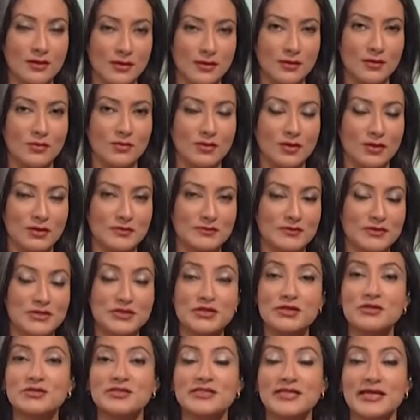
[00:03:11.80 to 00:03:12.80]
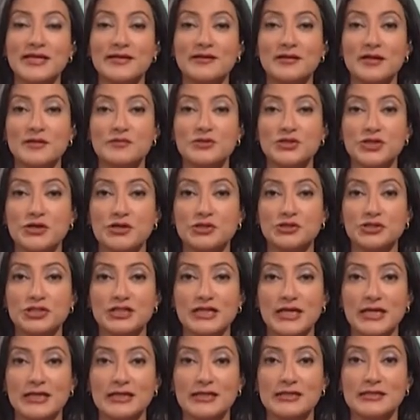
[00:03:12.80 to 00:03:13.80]
Welcome to Newsday. I'm Sharanjit
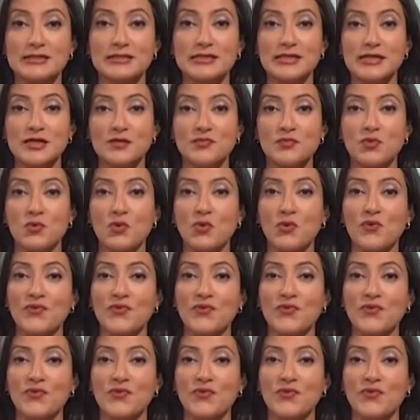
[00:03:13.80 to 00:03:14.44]
Leyl in Singapore, the